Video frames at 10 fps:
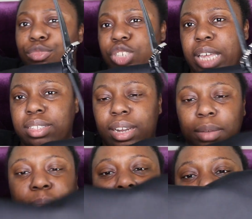jazz it up,
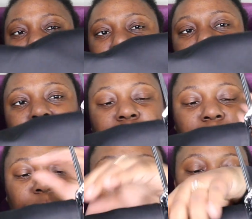I guess you could
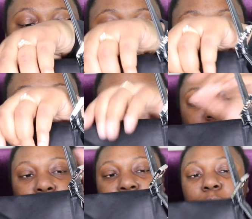say. So
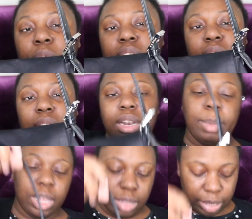I'm super excited
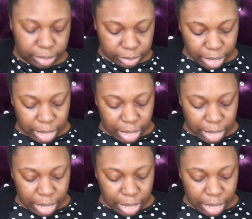about this.